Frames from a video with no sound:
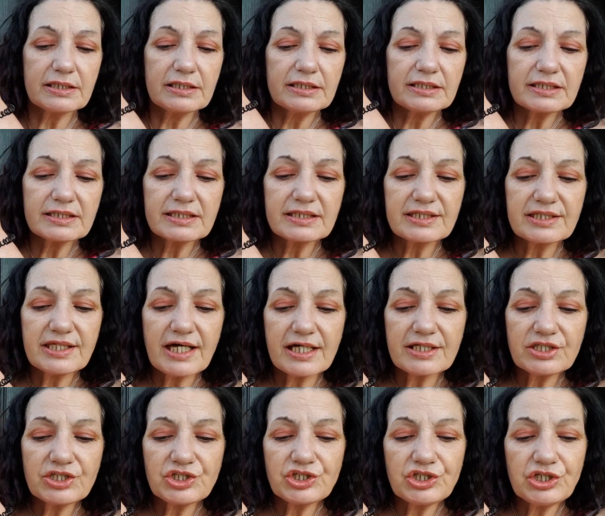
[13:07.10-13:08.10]
This is
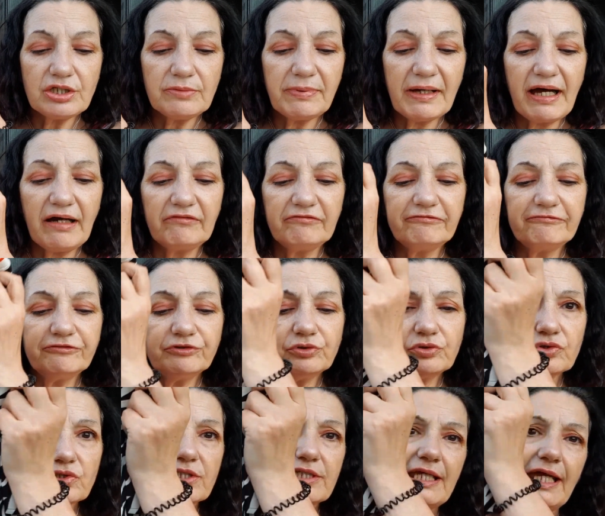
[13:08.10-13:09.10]

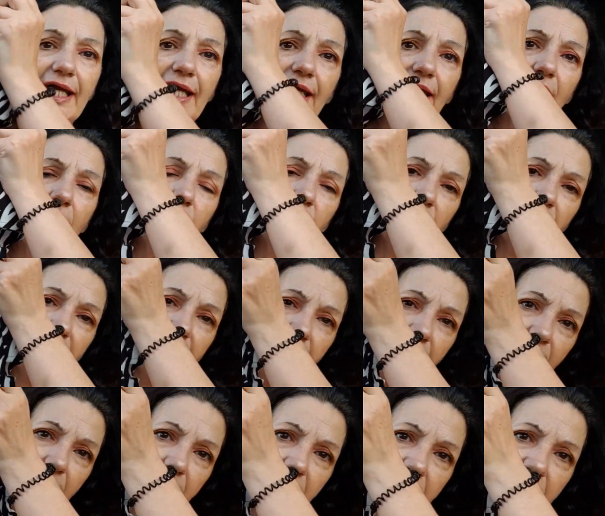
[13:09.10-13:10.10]
£32.40. I will be
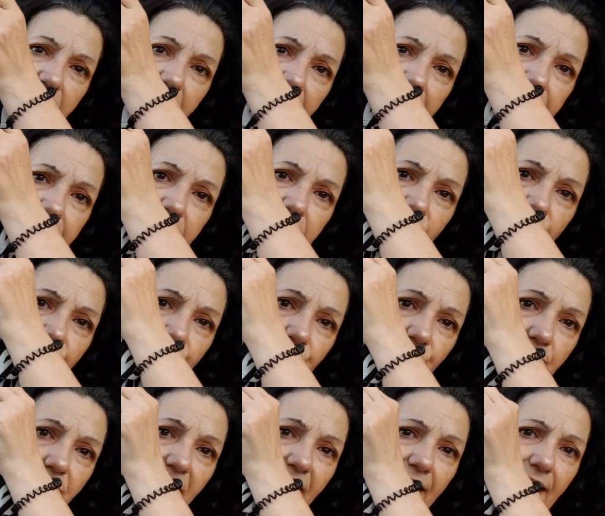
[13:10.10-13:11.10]
keeping this
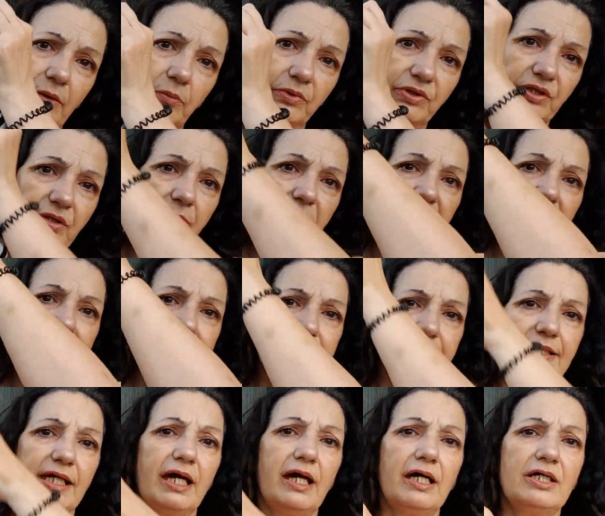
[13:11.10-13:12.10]
cheaper with the black
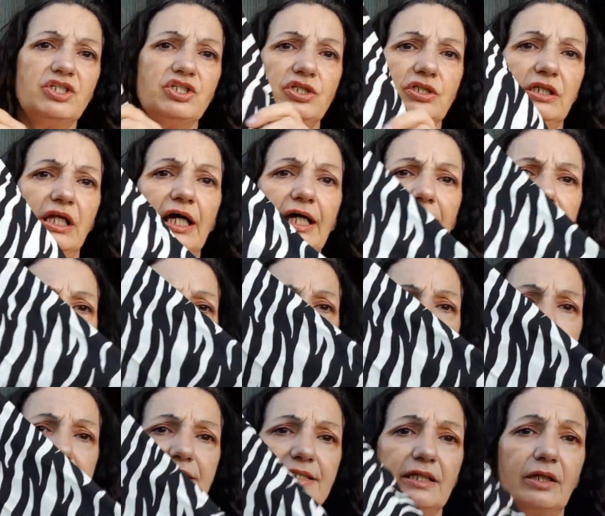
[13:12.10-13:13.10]
skirt. I do like this,
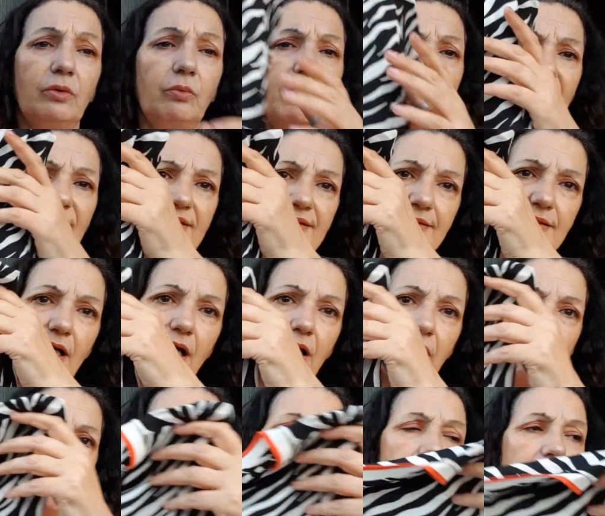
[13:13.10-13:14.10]
and I'll wear this a
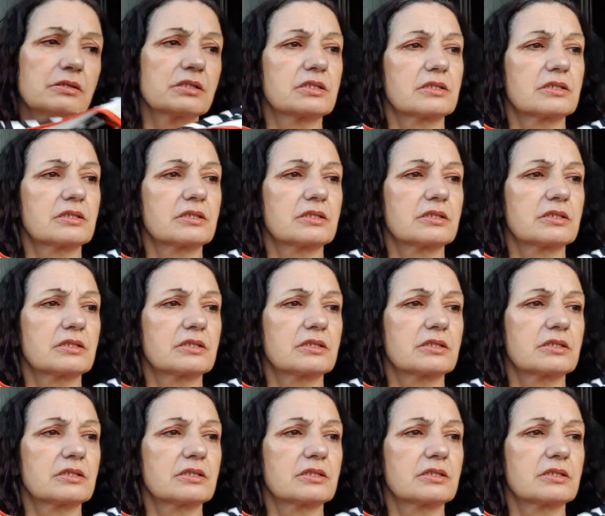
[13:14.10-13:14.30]
lot.